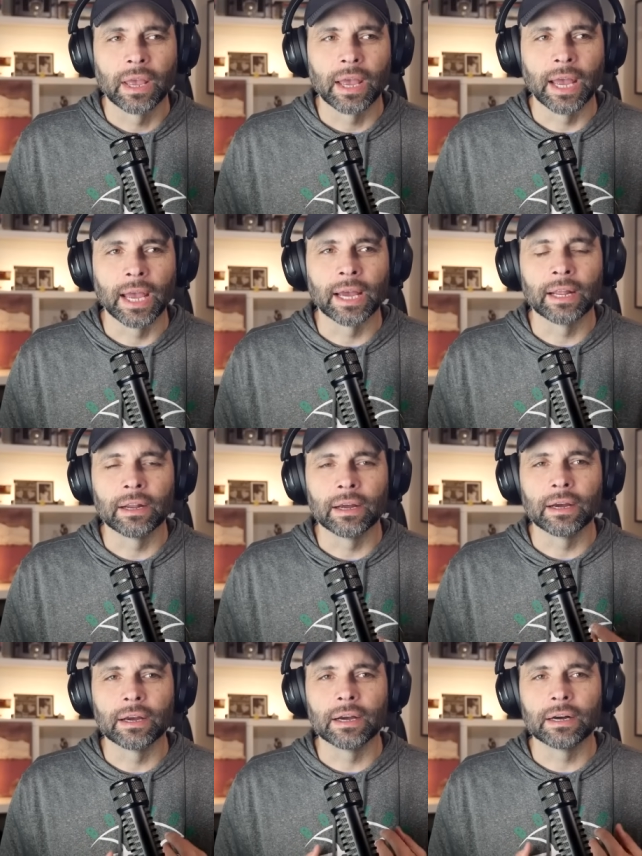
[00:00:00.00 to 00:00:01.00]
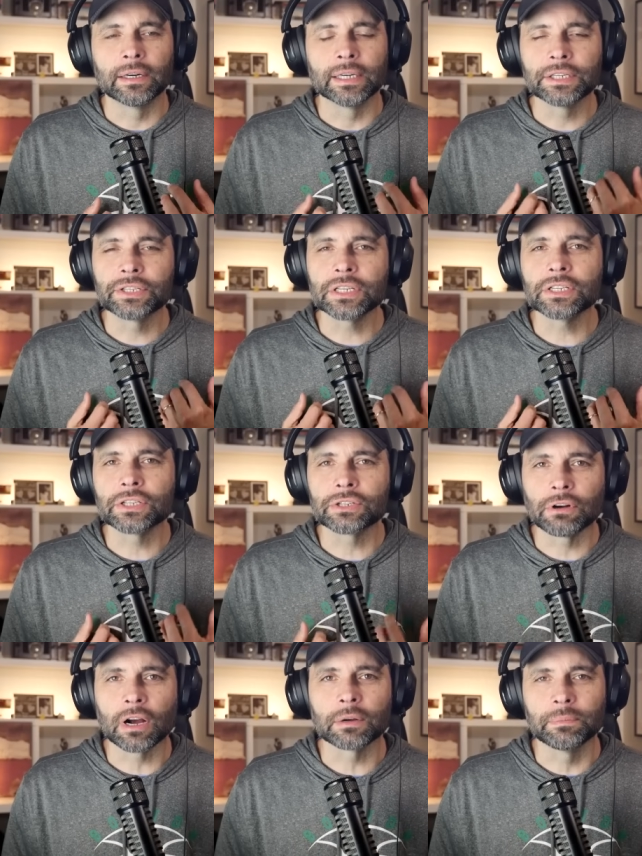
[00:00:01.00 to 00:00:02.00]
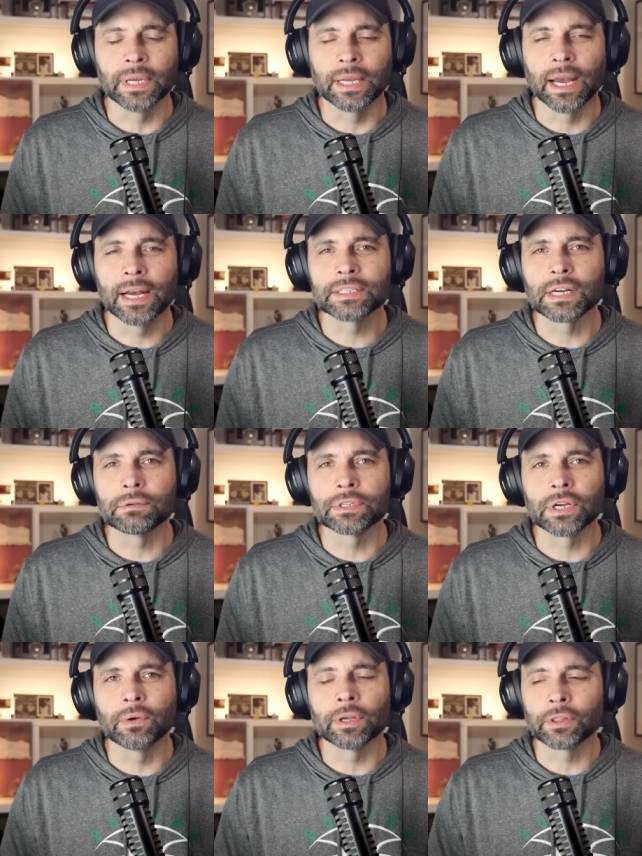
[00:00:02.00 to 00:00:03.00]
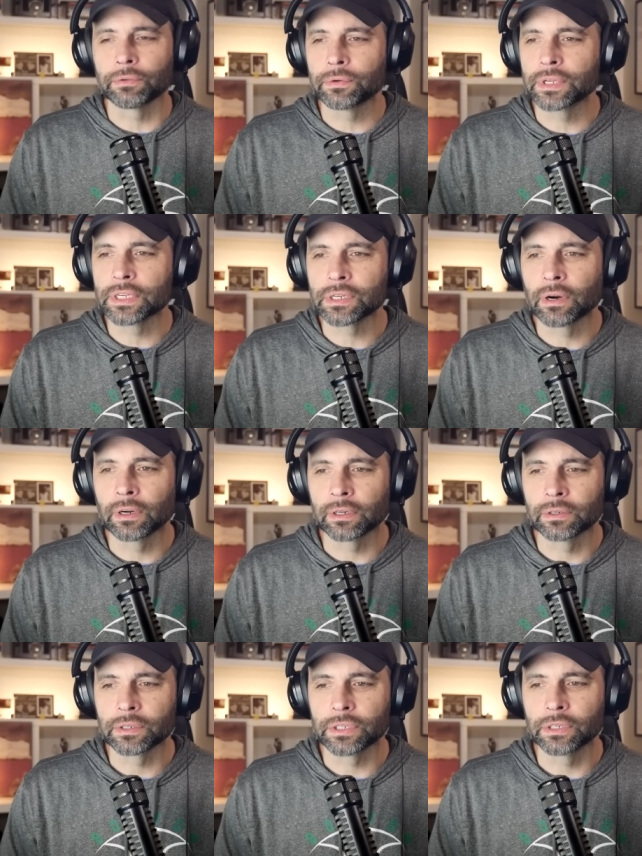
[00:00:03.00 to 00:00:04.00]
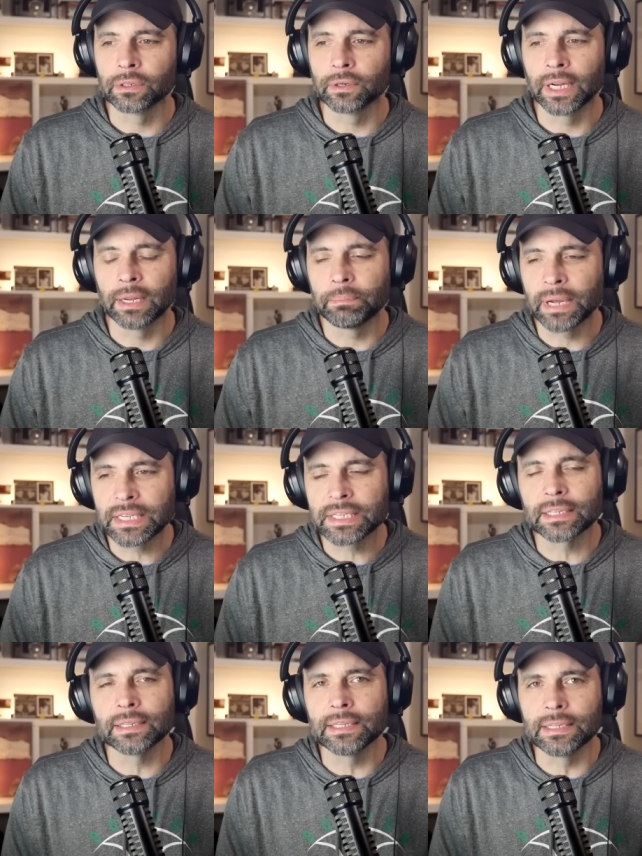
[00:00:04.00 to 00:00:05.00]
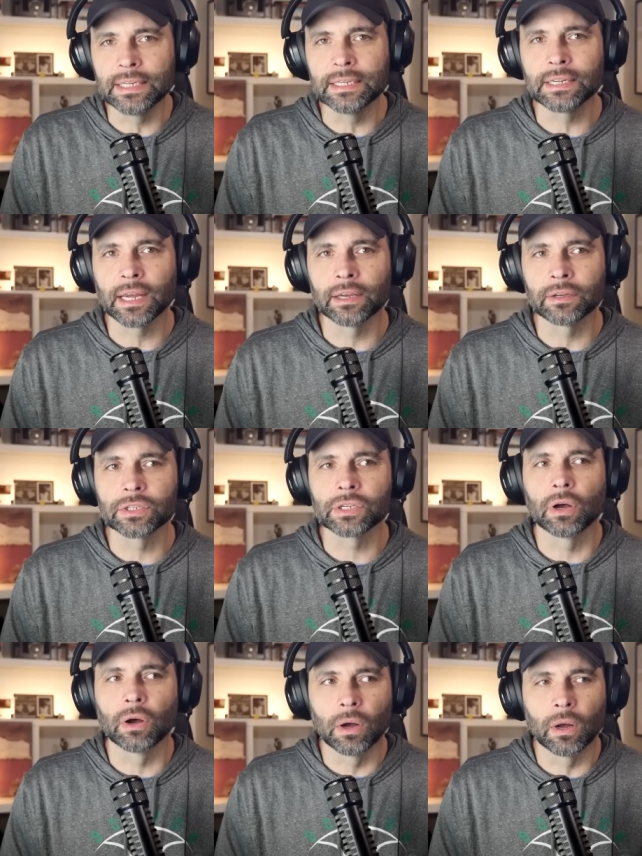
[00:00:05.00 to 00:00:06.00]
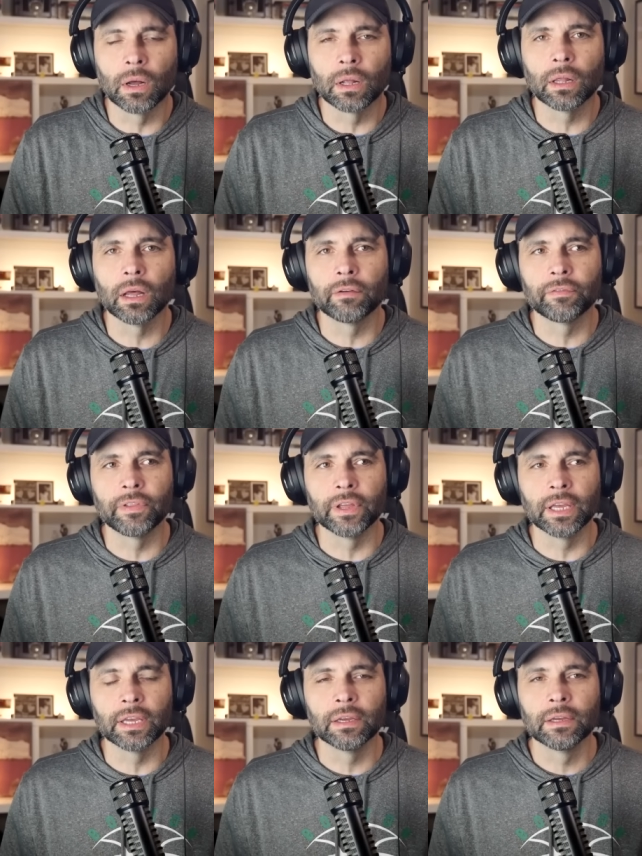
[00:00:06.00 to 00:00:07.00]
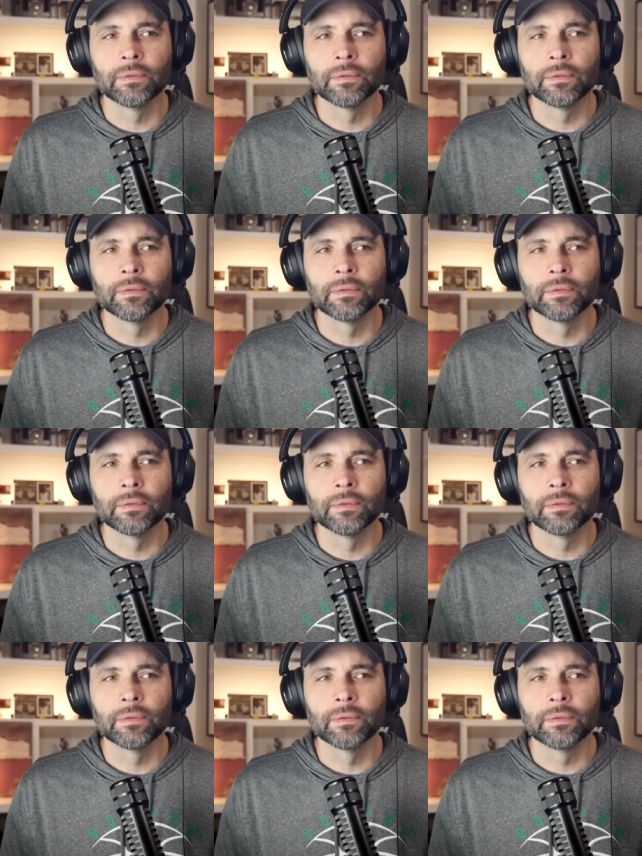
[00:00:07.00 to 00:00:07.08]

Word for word: And uh, it just struck me as I was going through this article, Stu, and it basically details all of the,